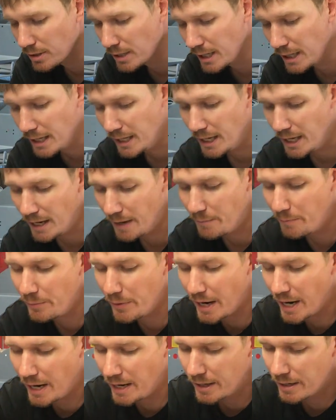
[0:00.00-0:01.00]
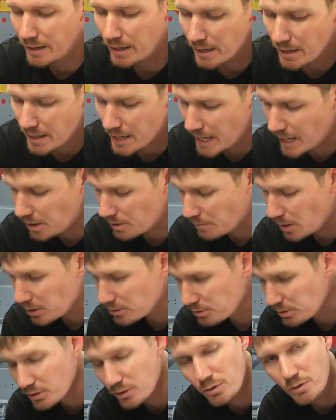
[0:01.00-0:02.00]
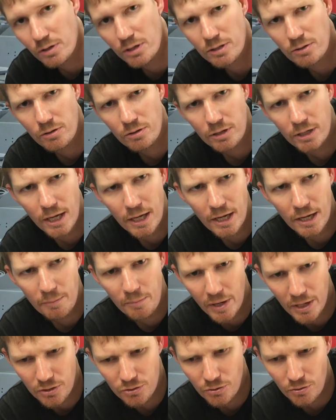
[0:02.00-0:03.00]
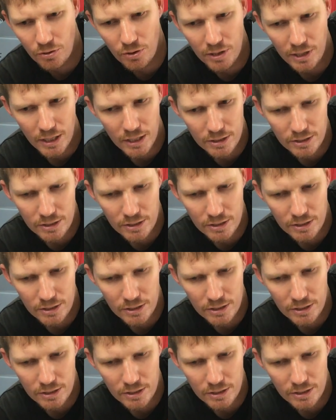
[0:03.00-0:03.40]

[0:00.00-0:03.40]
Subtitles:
but how I mostly do it is on a bench grinder.